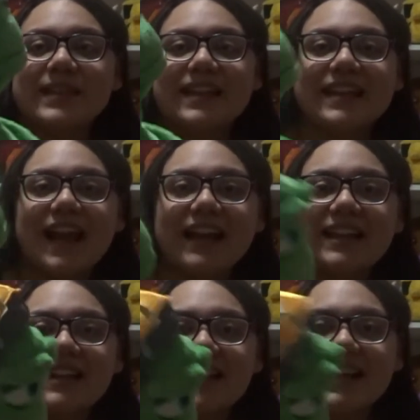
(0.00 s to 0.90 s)
yeah, and
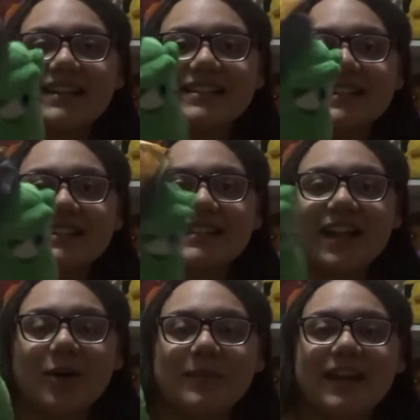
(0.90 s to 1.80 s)
then he has his
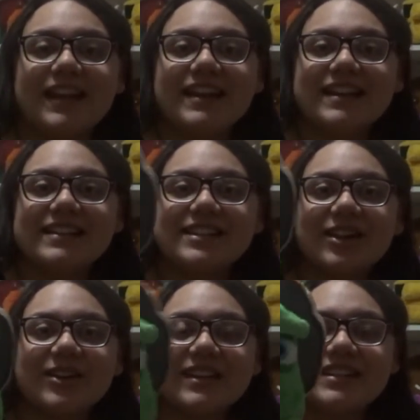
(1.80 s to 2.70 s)
helmet.
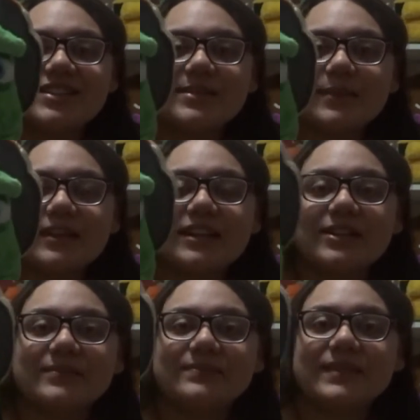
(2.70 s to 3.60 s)
So he's super cute.